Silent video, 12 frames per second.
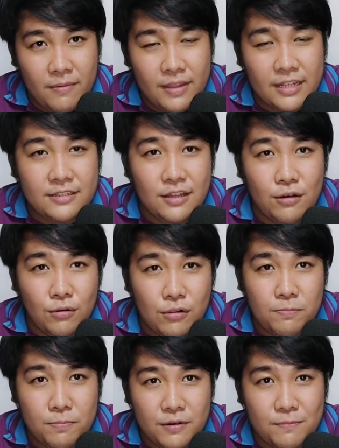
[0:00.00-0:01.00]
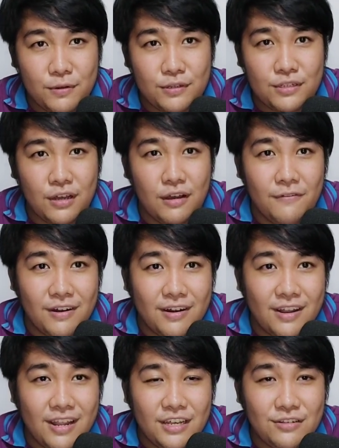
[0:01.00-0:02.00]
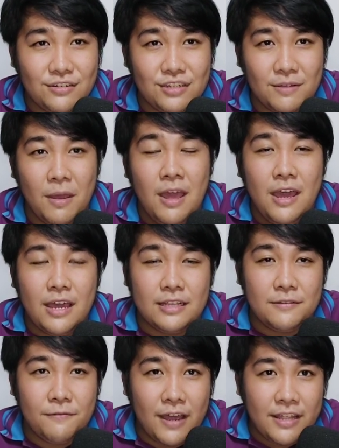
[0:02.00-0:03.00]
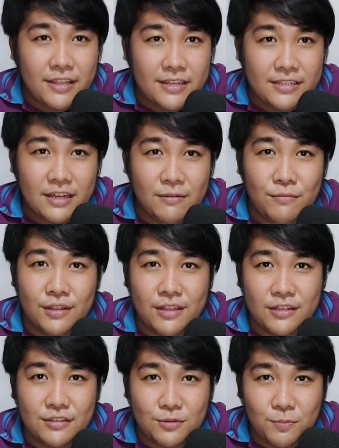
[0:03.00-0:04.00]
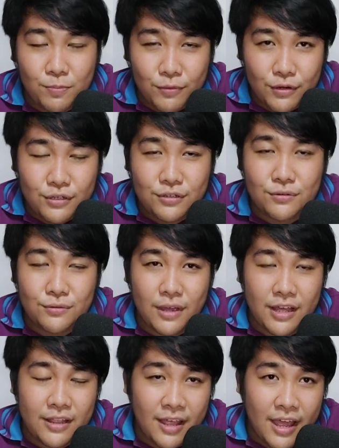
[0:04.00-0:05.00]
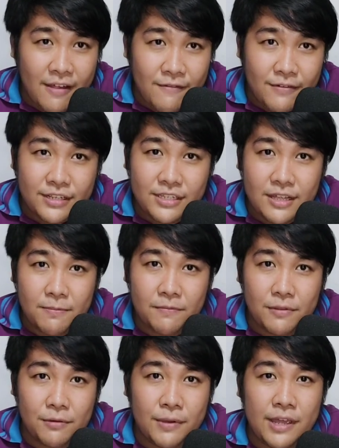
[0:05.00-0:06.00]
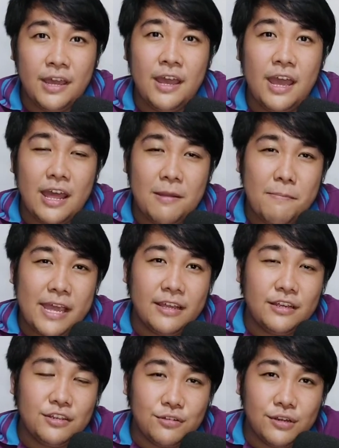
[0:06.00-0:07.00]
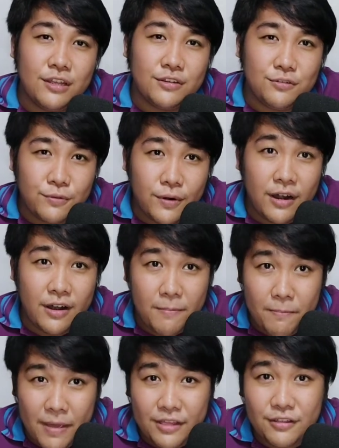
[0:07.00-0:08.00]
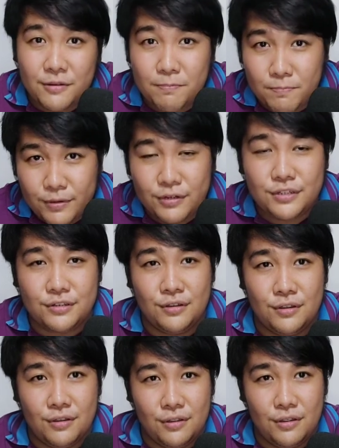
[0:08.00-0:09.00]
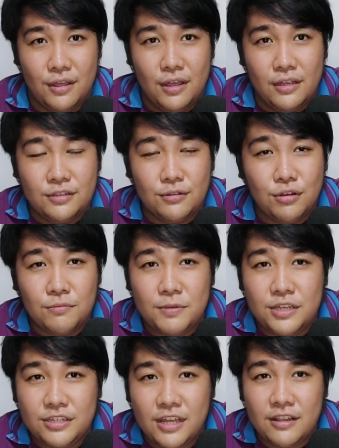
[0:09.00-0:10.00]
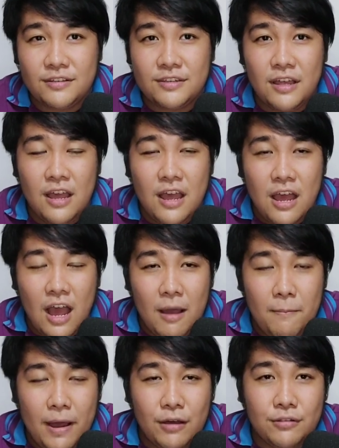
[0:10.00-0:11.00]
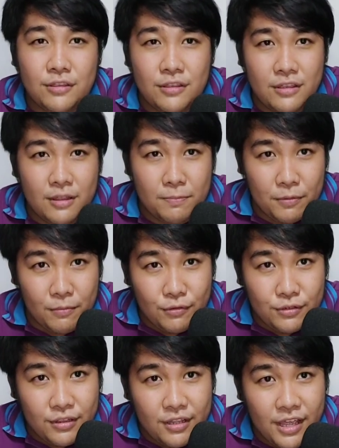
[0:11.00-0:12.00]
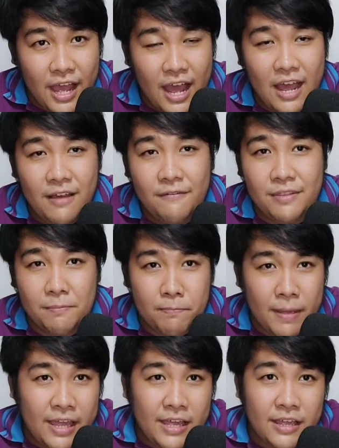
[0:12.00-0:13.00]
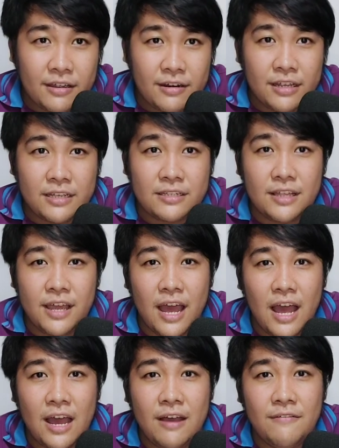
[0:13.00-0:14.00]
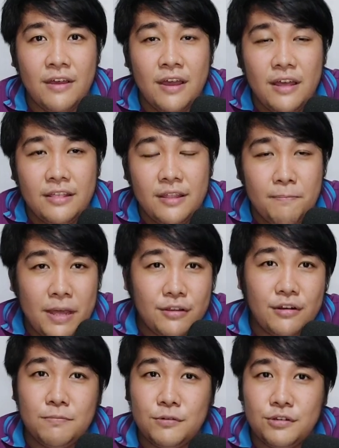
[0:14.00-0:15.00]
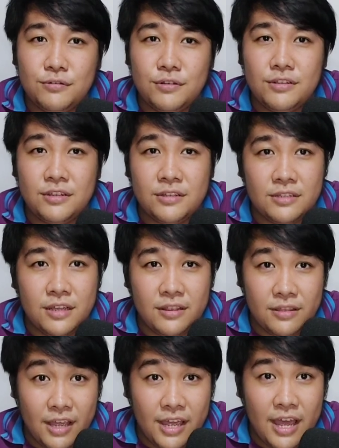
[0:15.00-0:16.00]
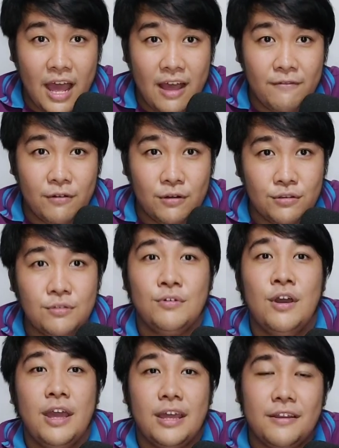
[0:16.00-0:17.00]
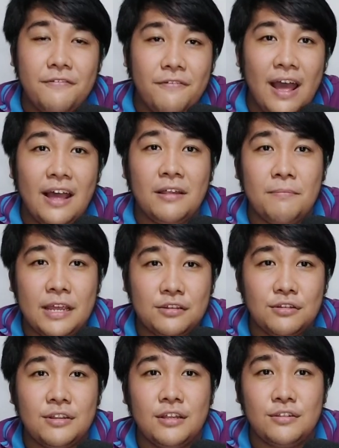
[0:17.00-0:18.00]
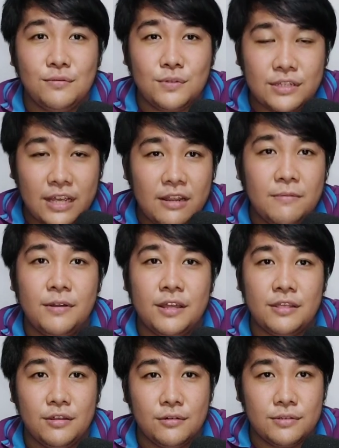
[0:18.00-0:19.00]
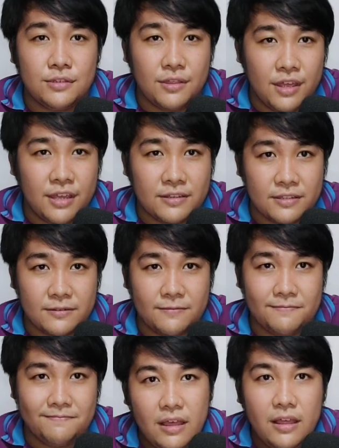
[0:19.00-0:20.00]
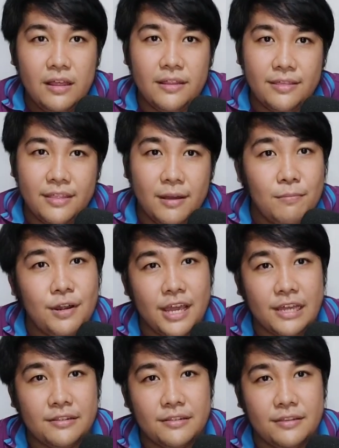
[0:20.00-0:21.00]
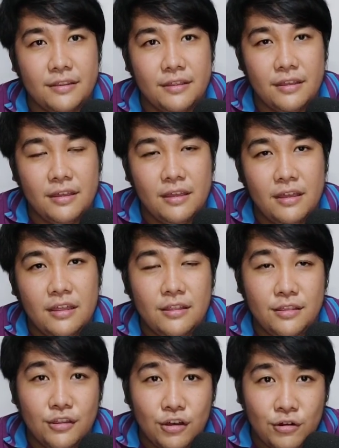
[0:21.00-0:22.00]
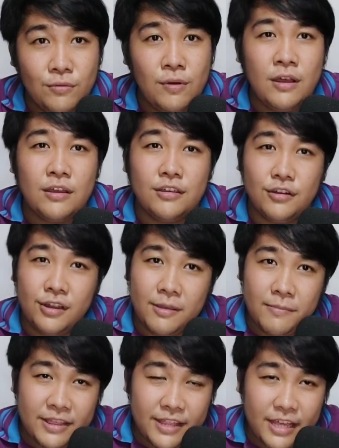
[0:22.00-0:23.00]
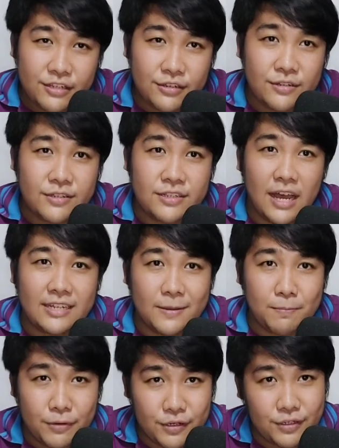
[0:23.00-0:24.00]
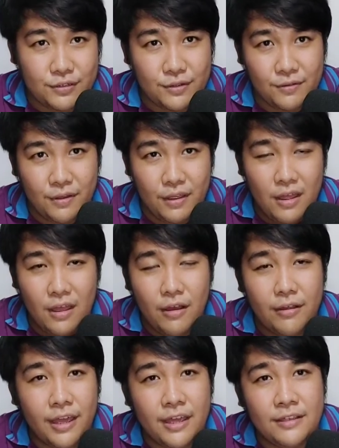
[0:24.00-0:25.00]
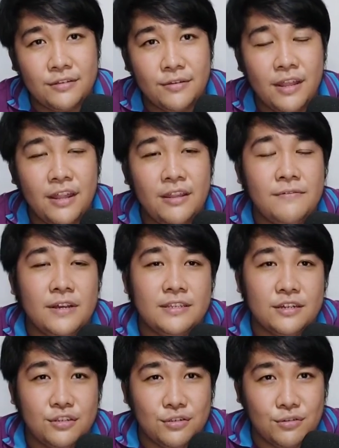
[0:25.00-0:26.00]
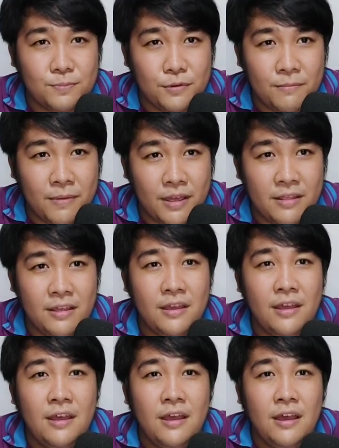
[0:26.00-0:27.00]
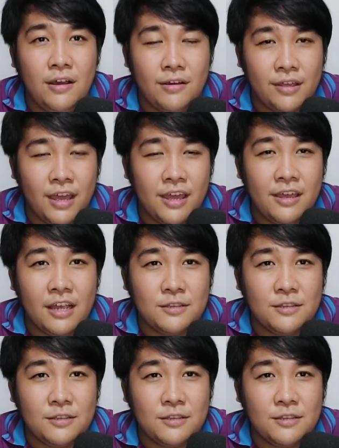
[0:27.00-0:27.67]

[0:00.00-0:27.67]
That's the whole purpose of a relationship. It's finding someone that supports you in every step of the way and making sure that you are a better person. So don't be jealous about the promotion they have, the pay increase they have, the better opportunities that they have on you. In fact, make sure that you celebrate those things. Number 8, know your limitations as a person. Okay, so none of us are Superman. Okay?